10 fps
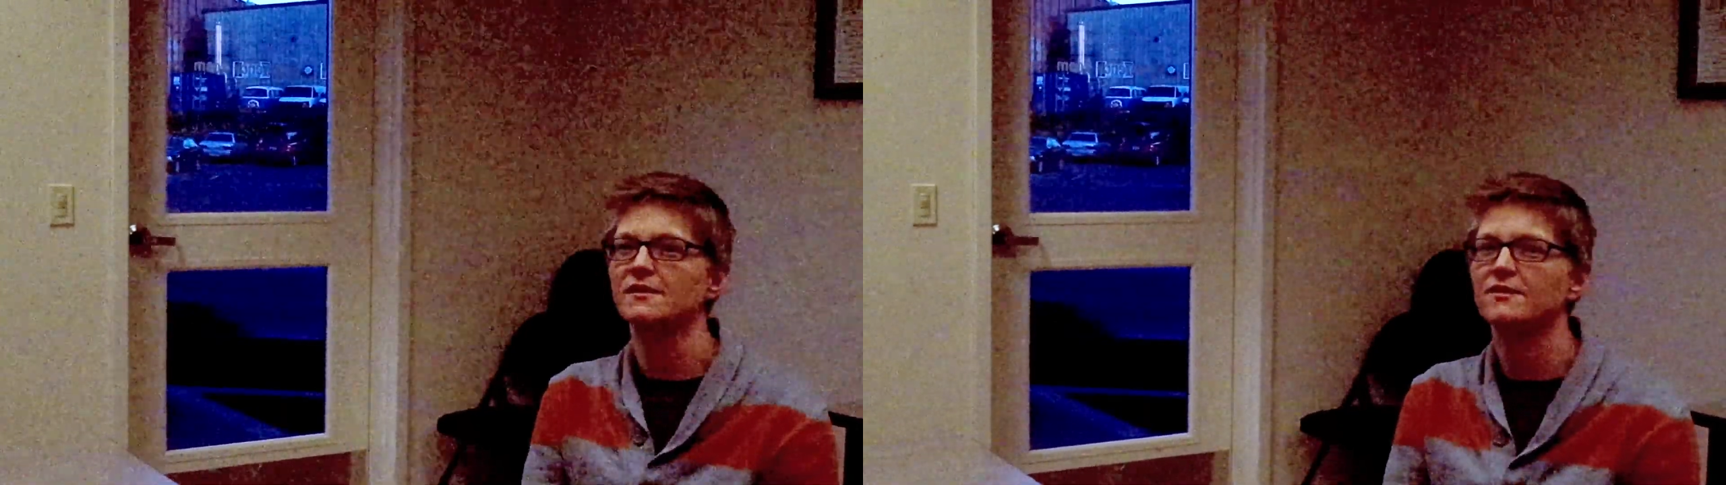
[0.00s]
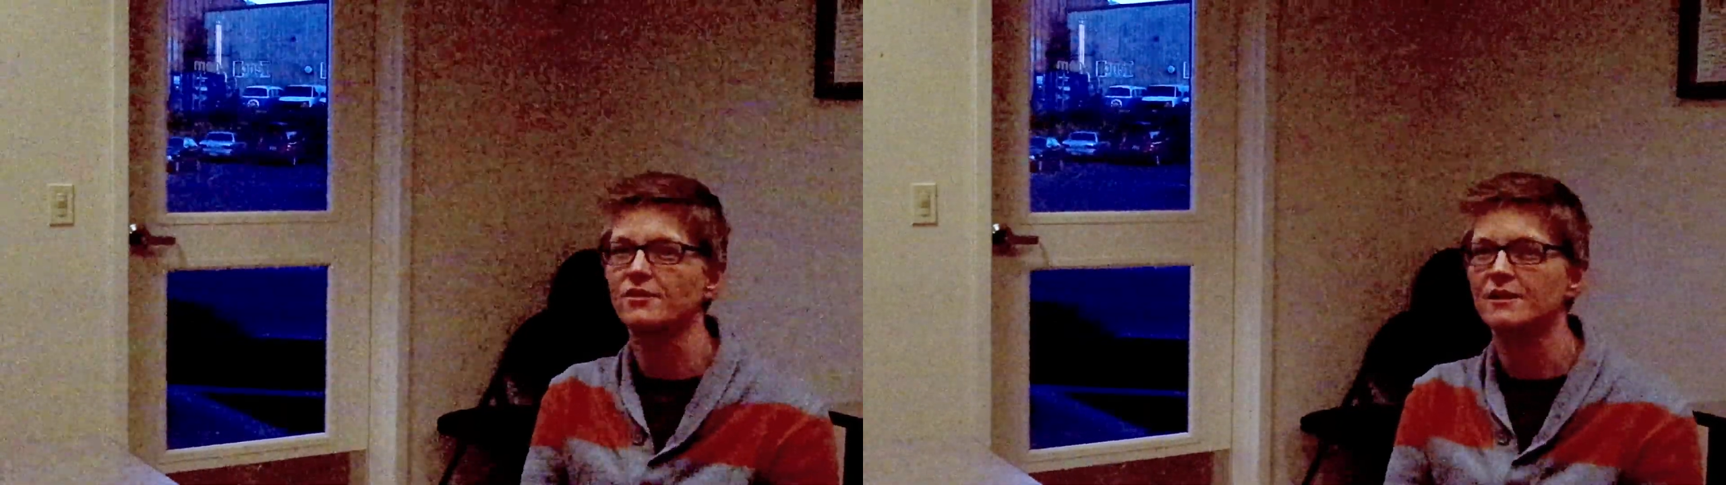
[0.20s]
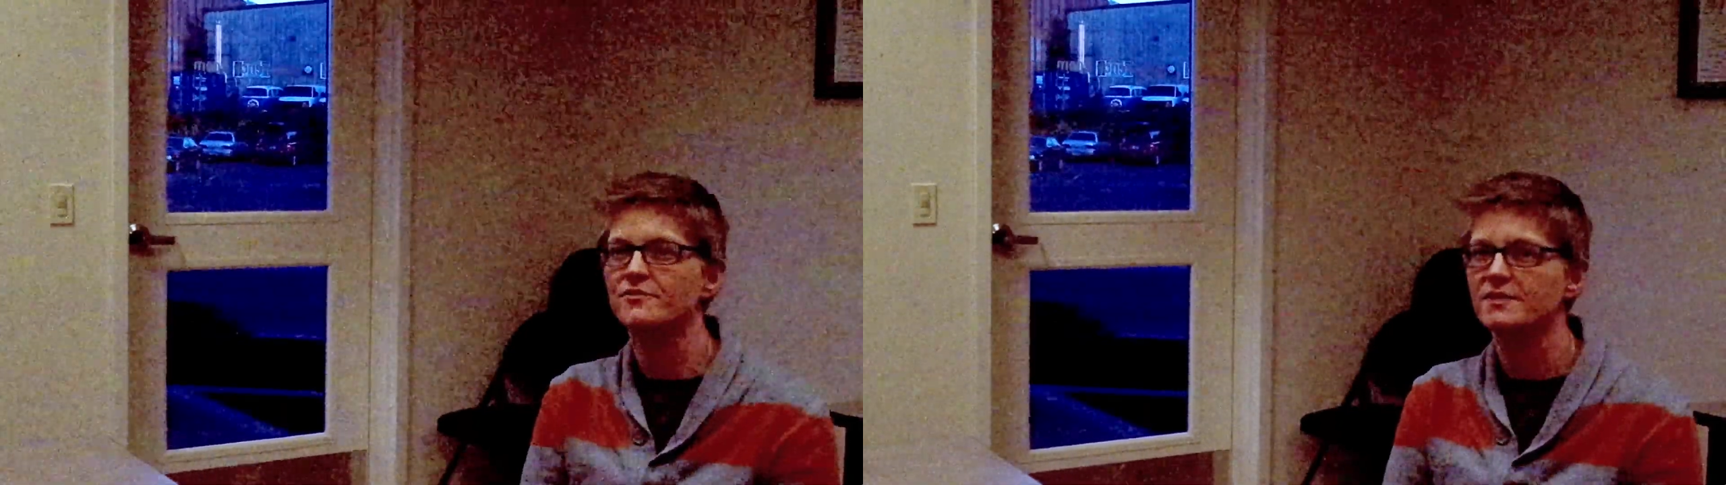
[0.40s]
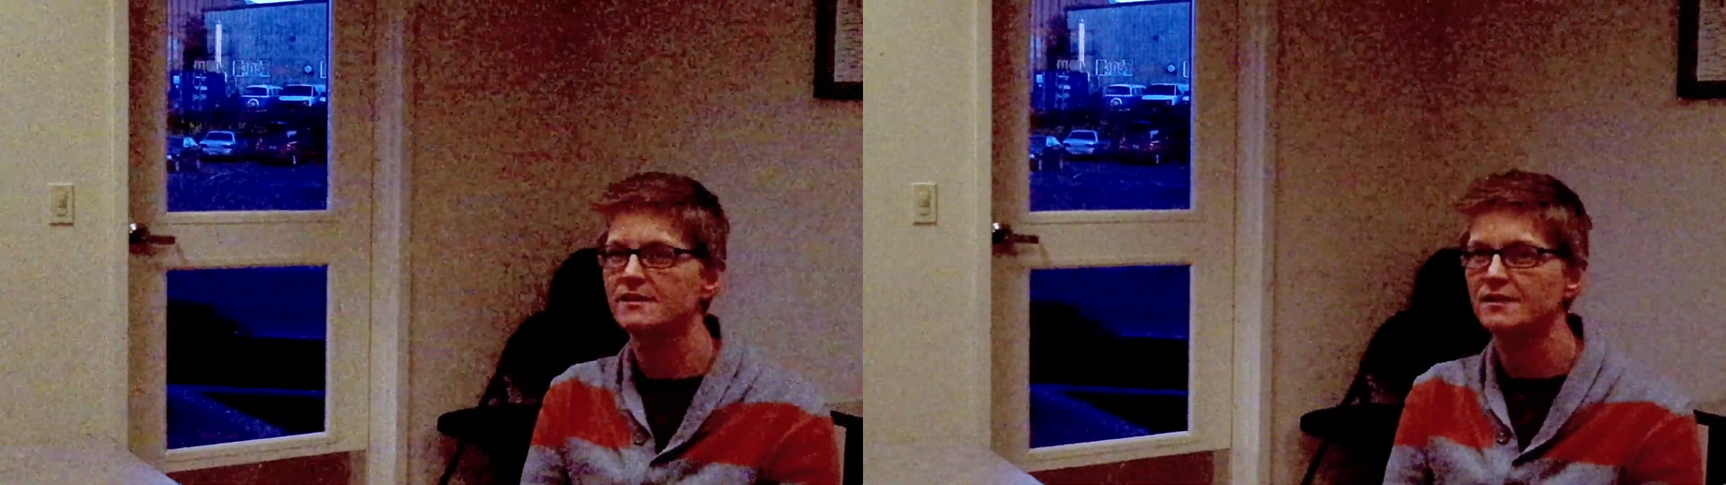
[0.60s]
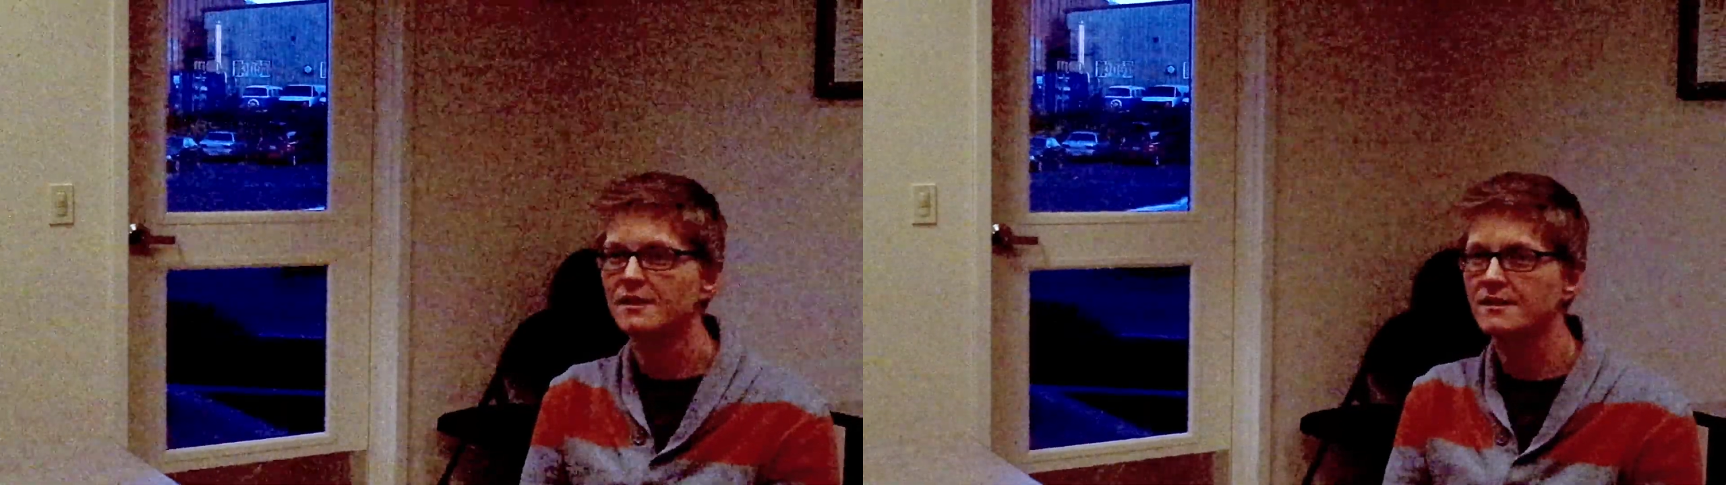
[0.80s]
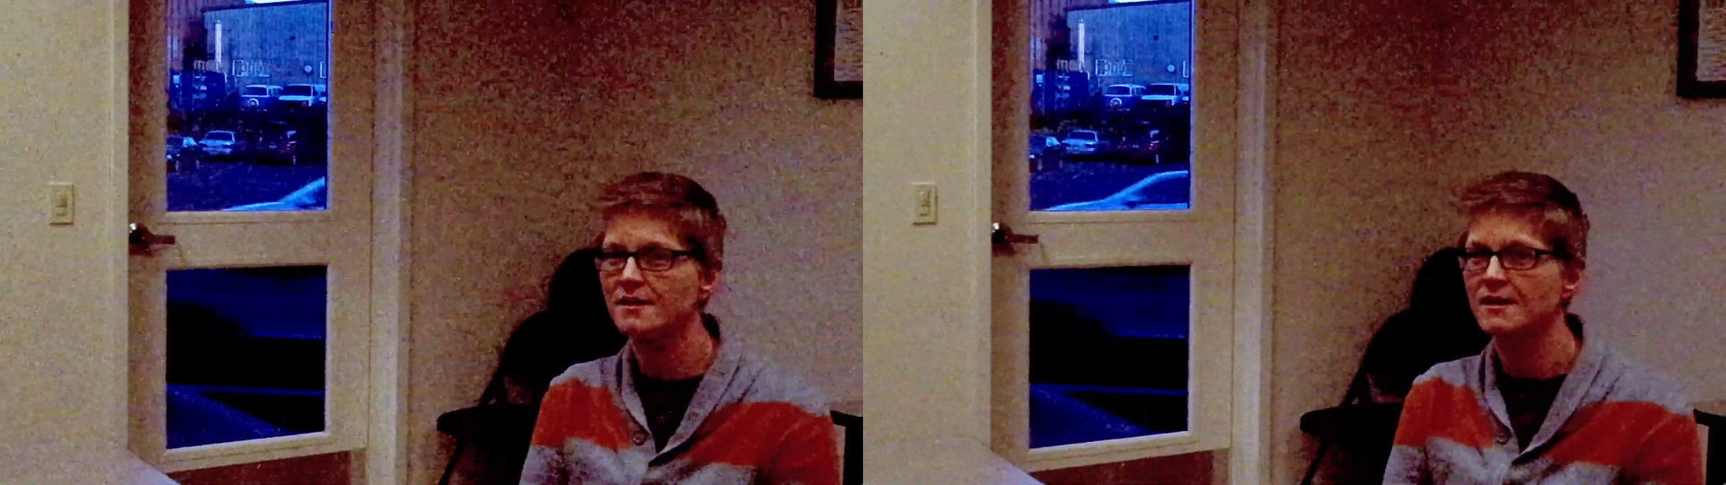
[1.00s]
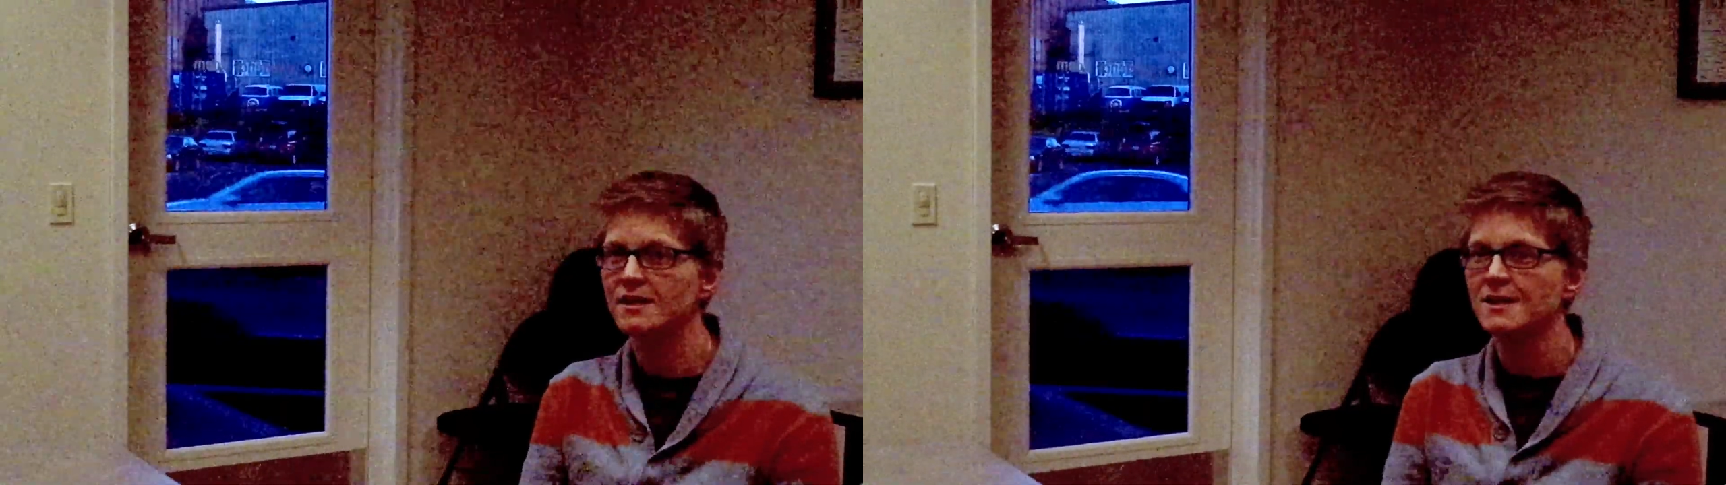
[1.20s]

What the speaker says: that they're interested in.